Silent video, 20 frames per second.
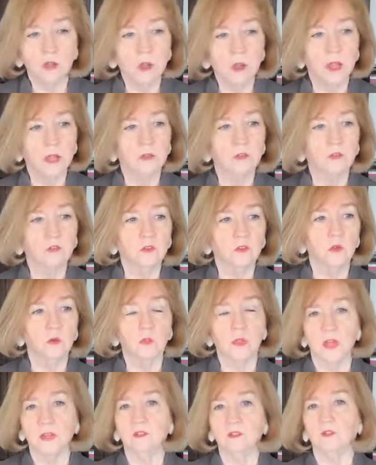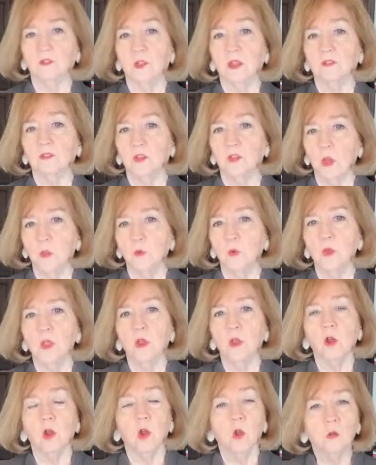And so that's up. We
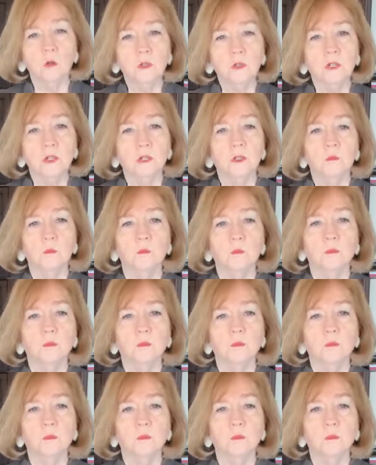are only